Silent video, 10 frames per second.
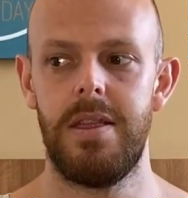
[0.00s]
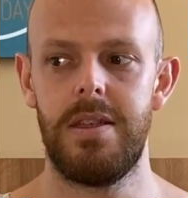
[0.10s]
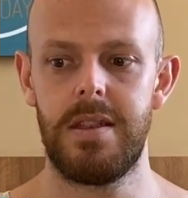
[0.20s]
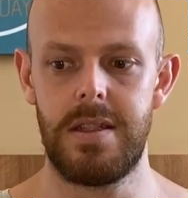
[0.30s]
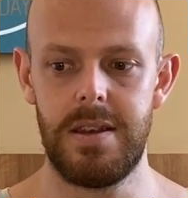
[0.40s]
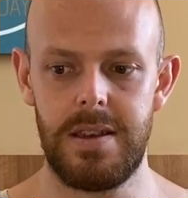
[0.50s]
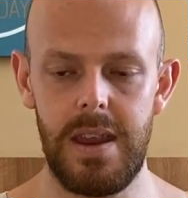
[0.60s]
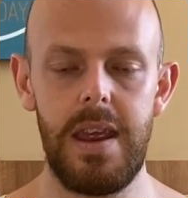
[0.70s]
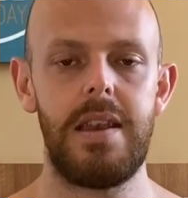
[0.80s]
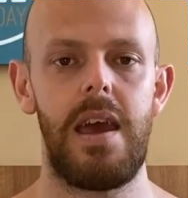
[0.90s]
The
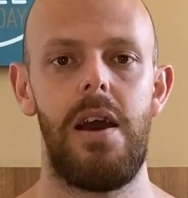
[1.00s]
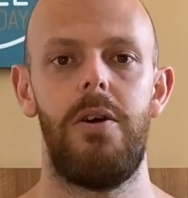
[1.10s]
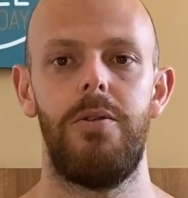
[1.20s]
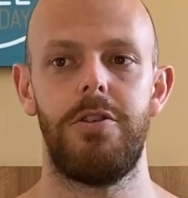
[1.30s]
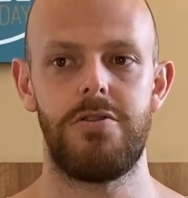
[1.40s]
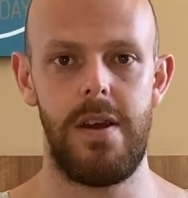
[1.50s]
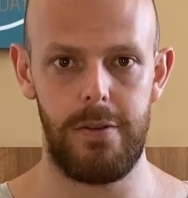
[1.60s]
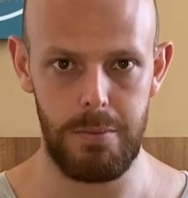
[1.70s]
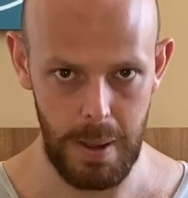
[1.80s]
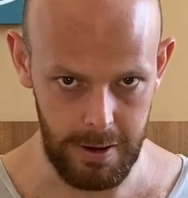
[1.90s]
detail, the
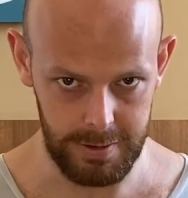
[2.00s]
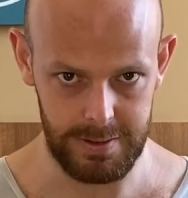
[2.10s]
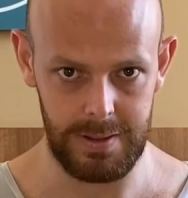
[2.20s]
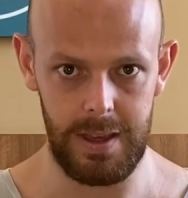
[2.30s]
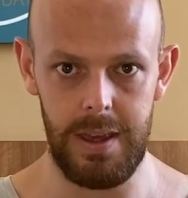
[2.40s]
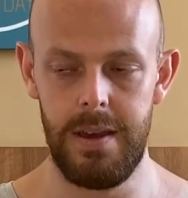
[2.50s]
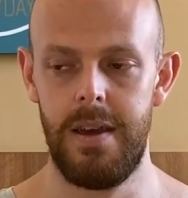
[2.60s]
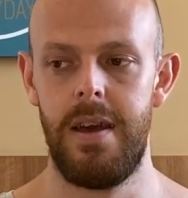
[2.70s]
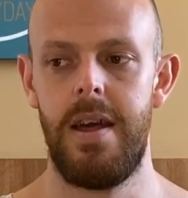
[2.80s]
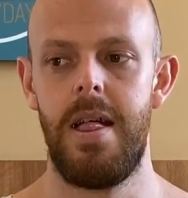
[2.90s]
transparency
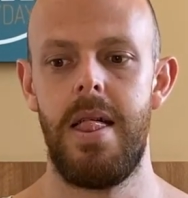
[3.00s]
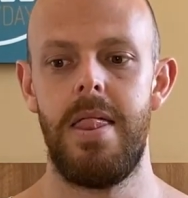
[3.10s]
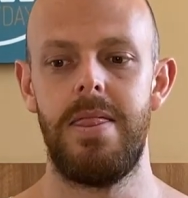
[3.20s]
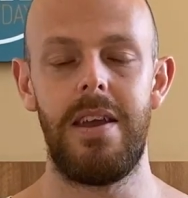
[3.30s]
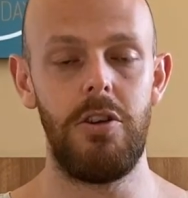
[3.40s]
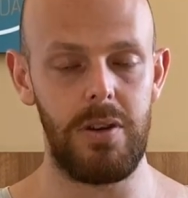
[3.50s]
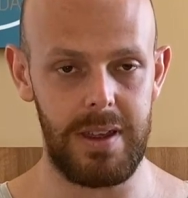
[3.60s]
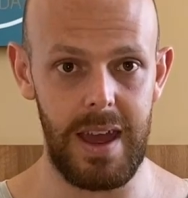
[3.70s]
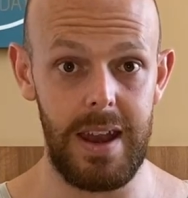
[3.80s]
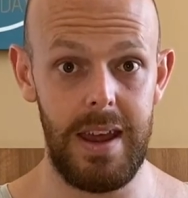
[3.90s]
that you're
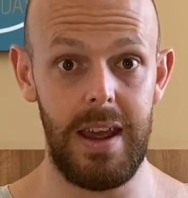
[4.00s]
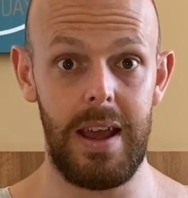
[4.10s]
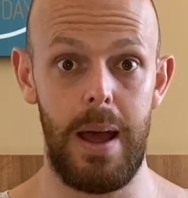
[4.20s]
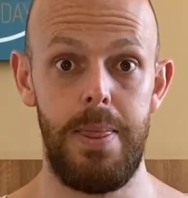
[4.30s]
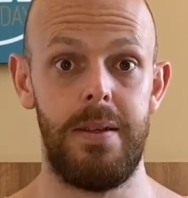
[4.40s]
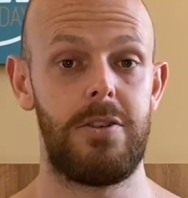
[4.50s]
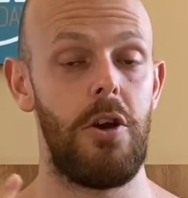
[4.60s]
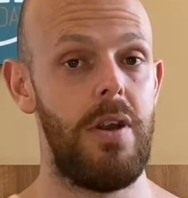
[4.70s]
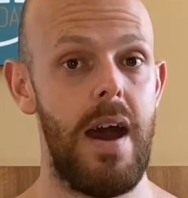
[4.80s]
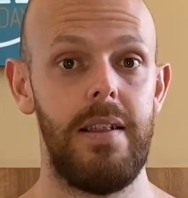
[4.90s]
getting and the
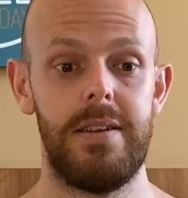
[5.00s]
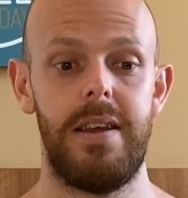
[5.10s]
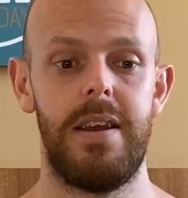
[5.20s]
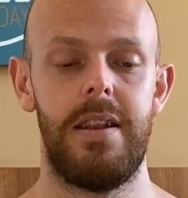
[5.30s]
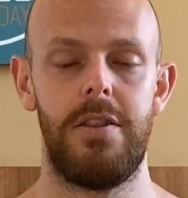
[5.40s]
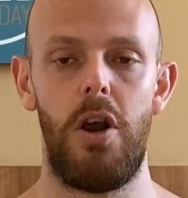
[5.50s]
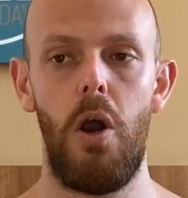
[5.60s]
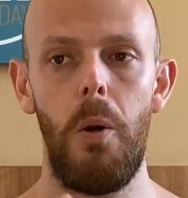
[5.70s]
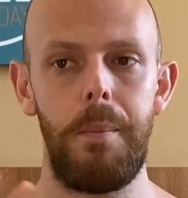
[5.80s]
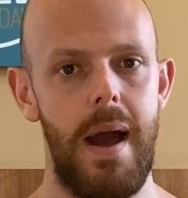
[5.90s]
tonality and the
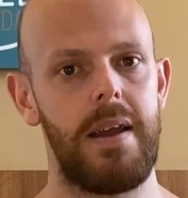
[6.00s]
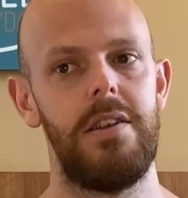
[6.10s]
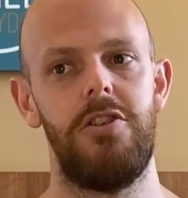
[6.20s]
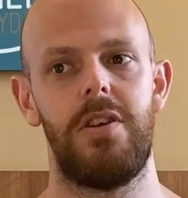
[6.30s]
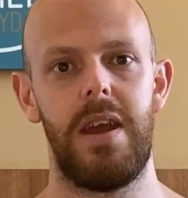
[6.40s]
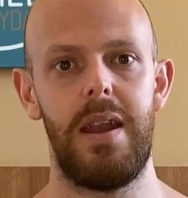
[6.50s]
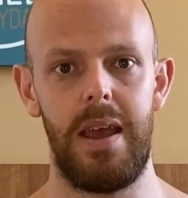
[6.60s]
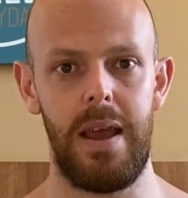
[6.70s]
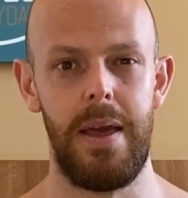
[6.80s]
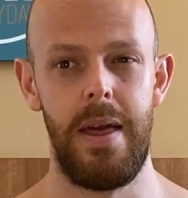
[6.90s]
whole package you're
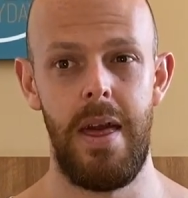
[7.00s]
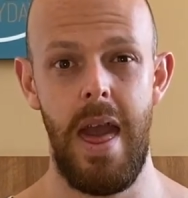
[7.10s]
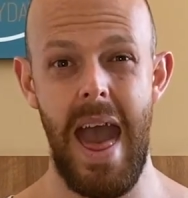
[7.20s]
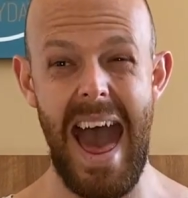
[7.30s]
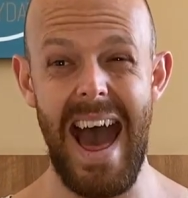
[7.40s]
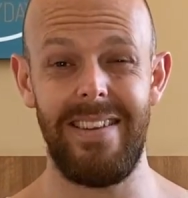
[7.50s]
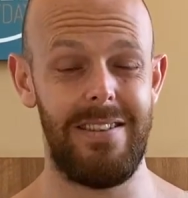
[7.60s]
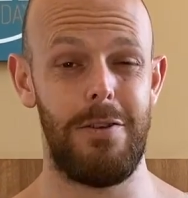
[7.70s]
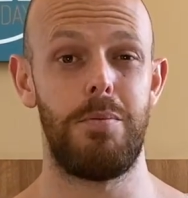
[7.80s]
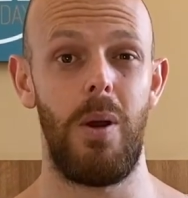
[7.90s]
getting at
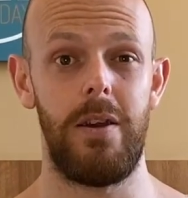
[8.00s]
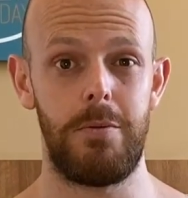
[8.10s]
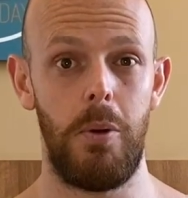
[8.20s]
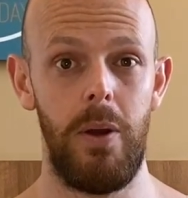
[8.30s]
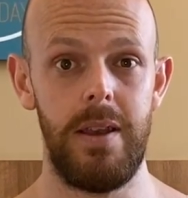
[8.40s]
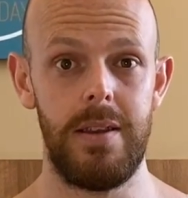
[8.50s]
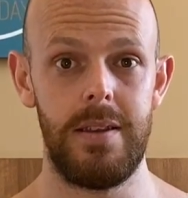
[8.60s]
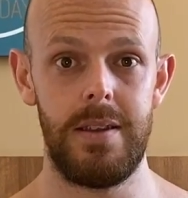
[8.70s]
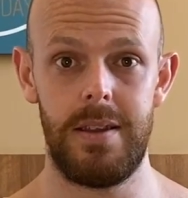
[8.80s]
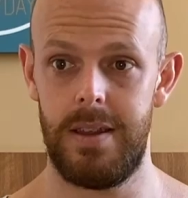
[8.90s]
this price point,
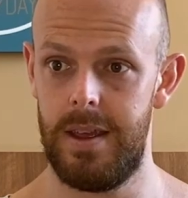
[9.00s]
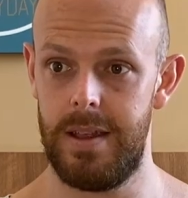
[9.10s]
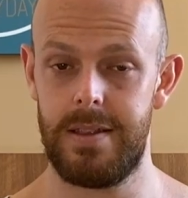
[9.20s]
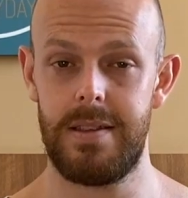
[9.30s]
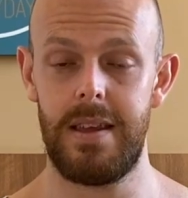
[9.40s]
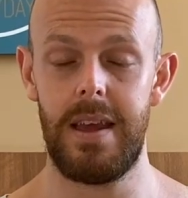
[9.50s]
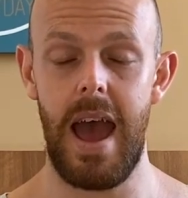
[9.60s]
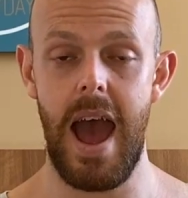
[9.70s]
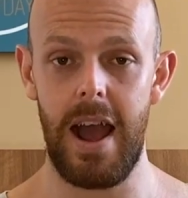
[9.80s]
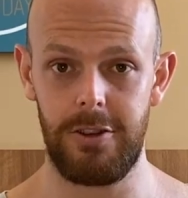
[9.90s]
it's
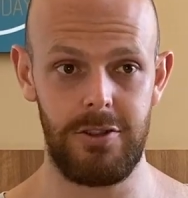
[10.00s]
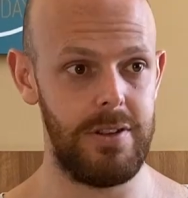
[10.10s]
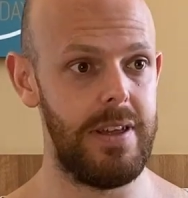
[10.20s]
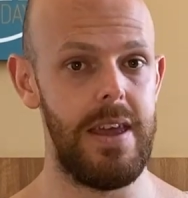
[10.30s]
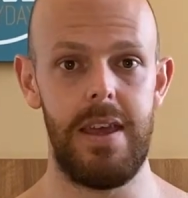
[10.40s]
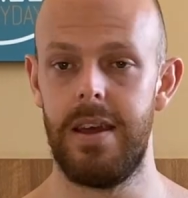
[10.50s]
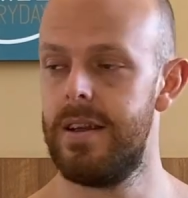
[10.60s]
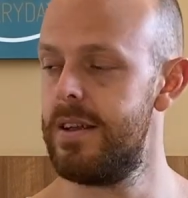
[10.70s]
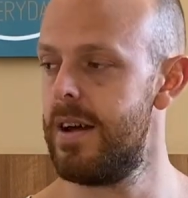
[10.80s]
actually